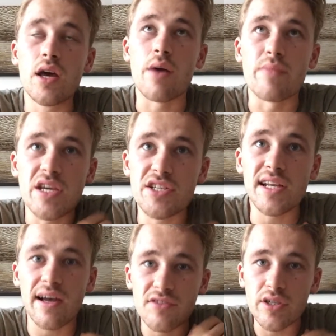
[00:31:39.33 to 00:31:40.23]
Immediately
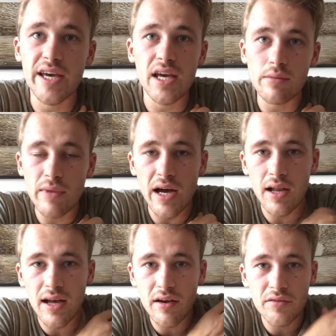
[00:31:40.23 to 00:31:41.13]
after a game, I'll
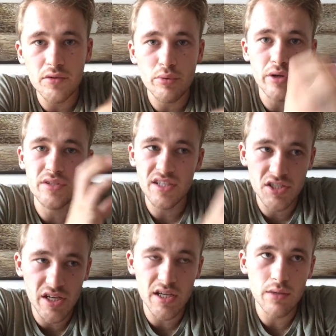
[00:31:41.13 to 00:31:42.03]
have a protein
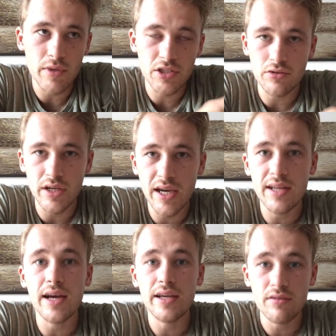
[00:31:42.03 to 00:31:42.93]
shake, make sure I get
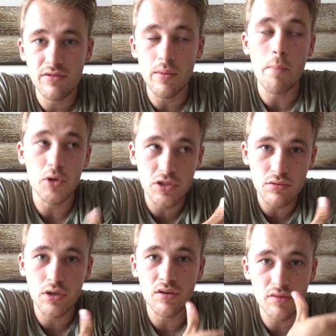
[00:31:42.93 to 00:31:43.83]
that in for my muscle
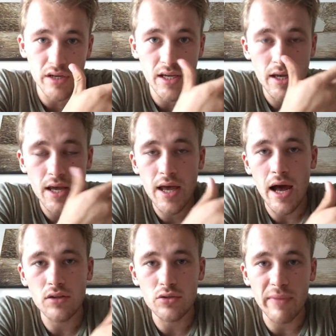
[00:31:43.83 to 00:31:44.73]
recovery.
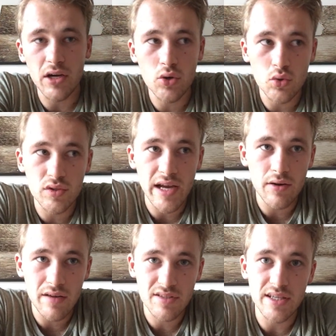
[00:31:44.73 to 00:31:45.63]
I'll do my cool down
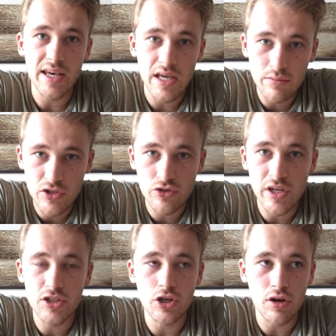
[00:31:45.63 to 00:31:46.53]
after the game,
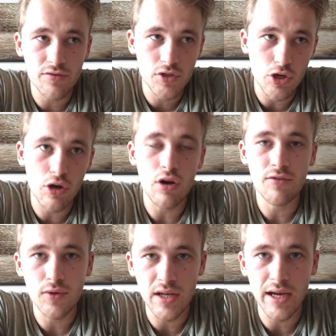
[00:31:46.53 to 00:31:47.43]
stretch off, jog off,
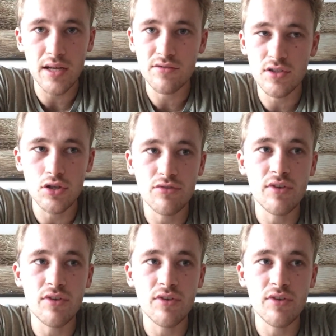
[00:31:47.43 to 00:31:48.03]
all that kind of stuff.